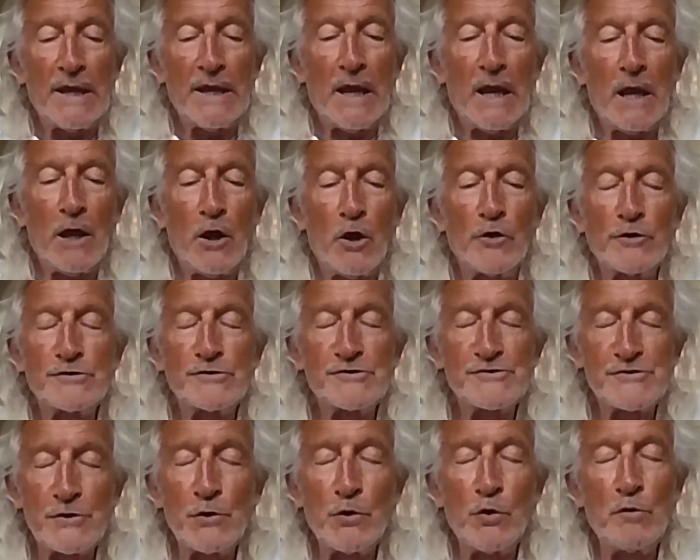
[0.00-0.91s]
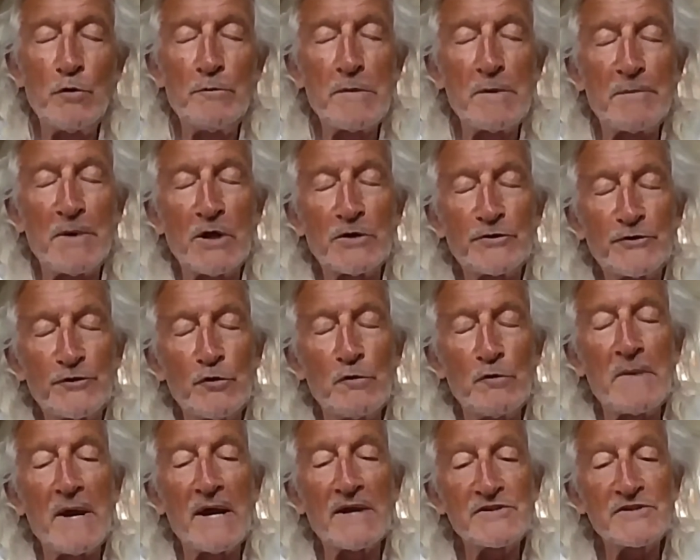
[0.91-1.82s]
on Zoom about 2
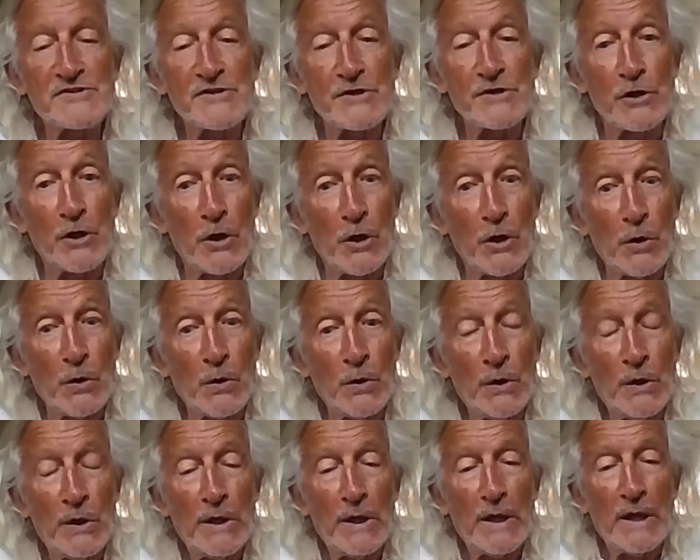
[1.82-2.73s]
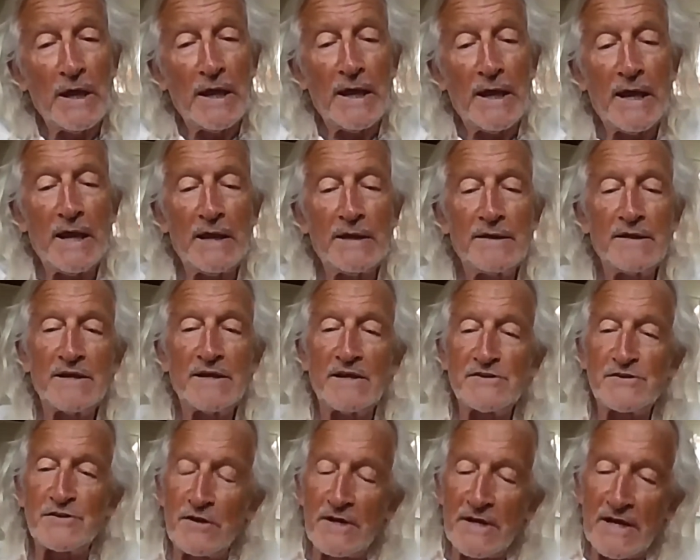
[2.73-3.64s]
months ago, and I
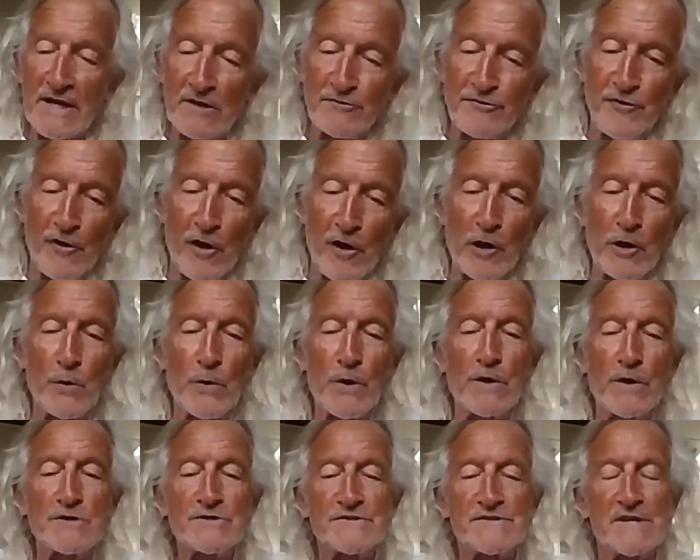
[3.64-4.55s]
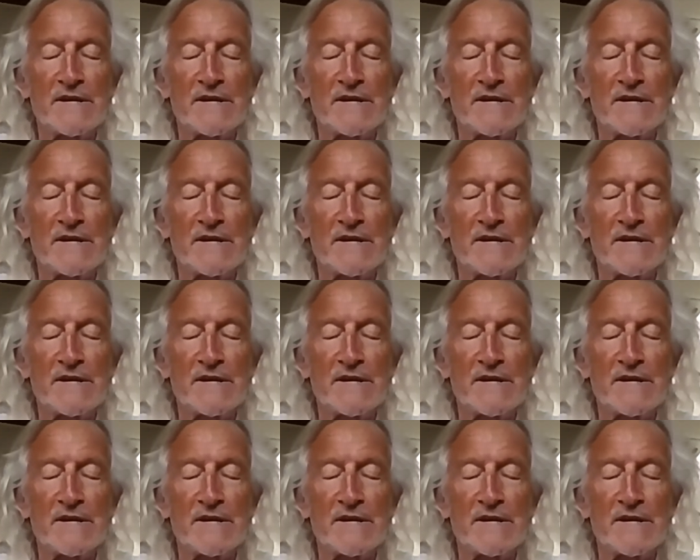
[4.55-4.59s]
started to get followers.